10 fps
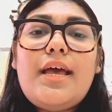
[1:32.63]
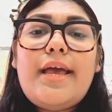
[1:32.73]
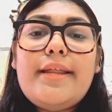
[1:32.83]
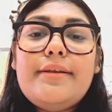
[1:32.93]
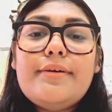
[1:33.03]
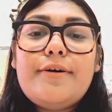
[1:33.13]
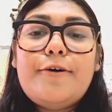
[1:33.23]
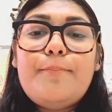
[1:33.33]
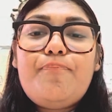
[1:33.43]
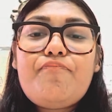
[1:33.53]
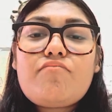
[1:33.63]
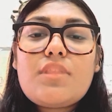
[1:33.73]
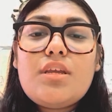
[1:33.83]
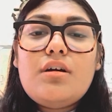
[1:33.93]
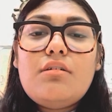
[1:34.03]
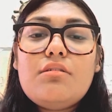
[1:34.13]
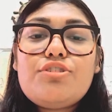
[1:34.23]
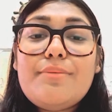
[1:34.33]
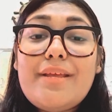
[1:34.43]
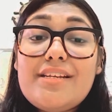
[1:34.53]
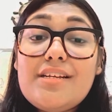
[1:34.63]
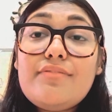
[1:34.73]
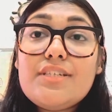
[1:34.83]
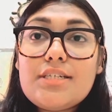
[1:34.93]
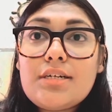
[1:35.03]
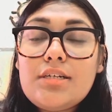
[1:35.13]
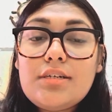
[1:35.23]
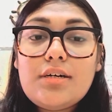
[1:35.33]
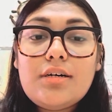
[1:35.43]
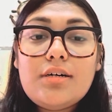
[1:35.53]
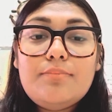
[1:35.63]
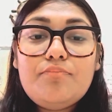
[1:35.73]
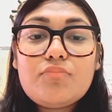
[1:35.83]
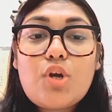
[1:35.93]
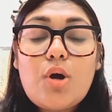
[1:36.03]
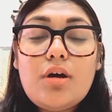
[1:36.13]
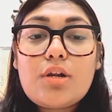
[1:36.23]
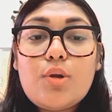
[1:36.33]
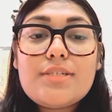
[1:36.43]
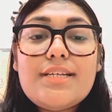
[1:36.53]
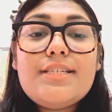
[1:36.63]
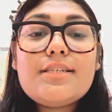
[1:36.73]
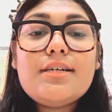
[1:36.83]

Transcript: And she maintained physical closeness